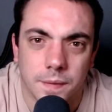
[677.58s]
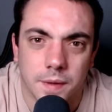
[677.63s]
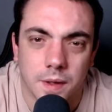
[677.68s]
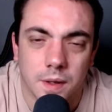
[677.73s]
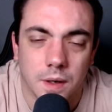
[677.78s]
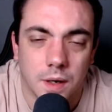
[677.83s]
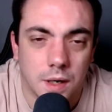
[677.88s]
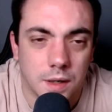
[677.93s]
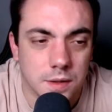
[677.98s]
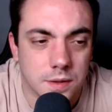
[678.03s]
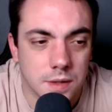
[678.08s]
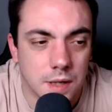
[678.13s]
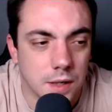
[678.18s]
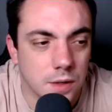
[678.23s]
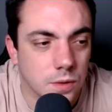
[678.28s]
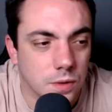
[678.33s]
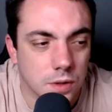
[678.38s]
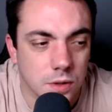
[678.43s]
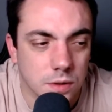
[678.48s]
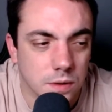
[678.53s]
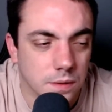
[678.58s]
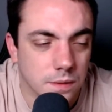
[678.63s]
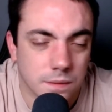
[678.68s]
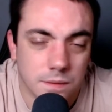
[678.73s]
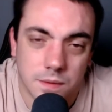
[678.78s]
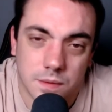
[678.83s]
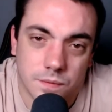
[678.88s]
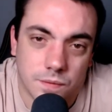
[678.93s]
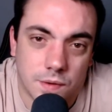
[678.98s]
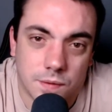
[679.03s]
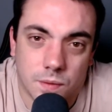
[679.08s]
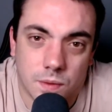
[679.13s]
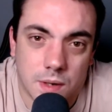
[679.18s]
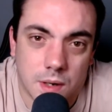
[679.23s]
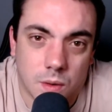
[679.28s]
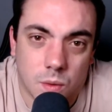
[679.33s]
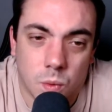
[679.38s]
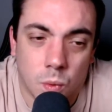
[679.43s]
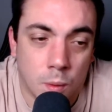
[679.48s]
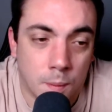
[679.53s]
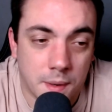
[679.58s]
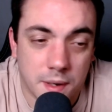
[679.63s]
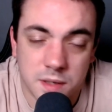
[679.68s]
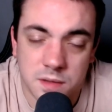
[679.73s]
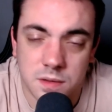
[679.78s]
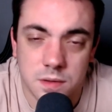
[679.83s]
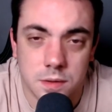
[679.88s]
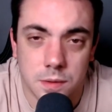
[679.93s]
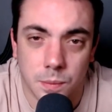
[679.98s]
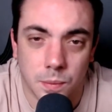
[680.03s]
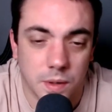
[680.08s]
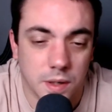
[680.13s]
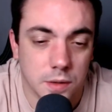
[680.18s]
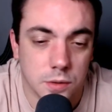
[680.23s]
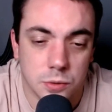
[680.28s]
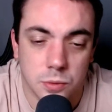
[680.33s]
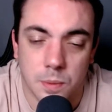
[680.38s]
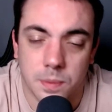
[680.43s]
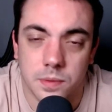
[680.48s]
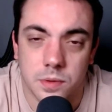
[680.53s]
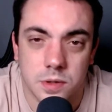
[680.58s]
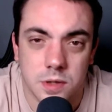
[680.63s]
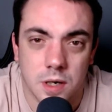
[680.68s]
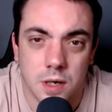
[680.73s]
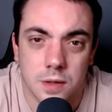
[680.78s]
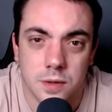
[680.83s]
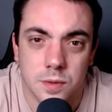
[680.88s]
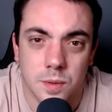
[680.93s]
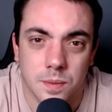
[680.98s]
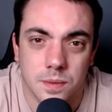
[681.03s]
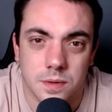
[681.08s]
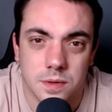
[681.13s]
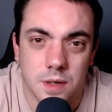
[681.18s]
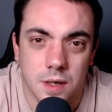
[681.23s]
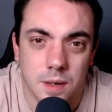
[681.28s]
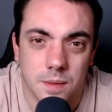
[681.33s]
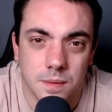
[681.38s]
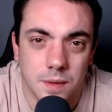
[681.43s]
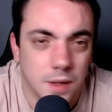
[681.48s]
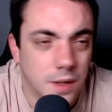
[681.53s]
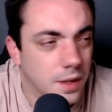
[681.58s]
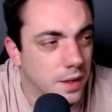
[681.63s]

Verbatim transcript: I understand you can, they've got that quarterback system where you can swap and turn, swap and turn.